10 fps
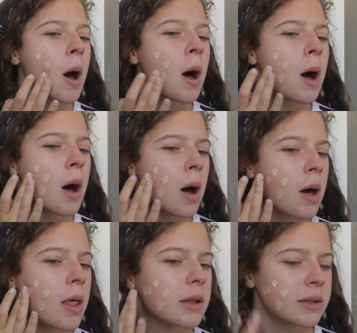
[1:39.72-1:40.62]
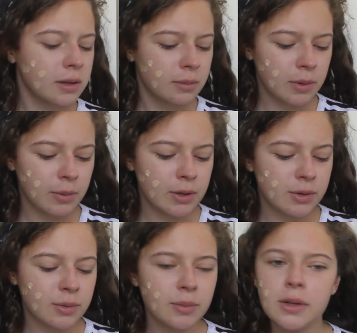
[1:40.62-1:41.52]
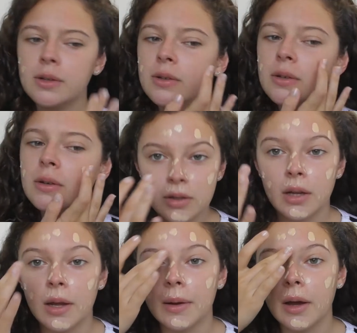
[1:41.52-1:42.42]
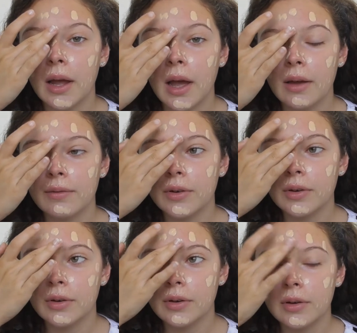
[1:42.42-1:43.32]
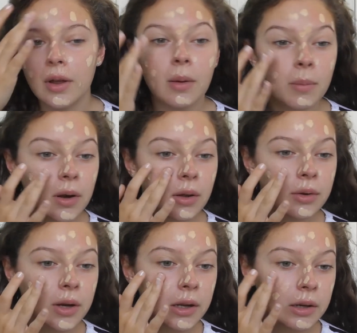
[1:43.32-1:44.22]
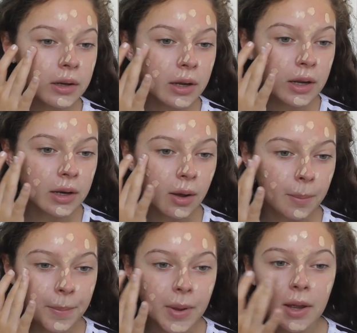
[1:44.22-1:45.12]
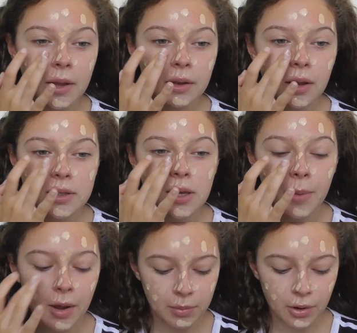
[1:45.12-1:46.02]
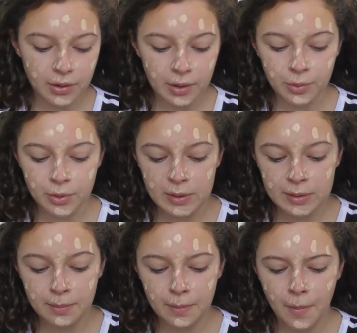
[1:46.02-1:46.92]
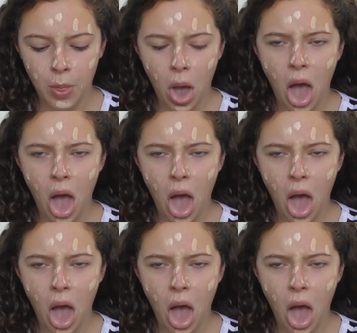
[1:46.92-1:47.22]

Oh, that's gonna be way too much. So yeah, I haven't uploaded in a bit. Last time I uploaded was with,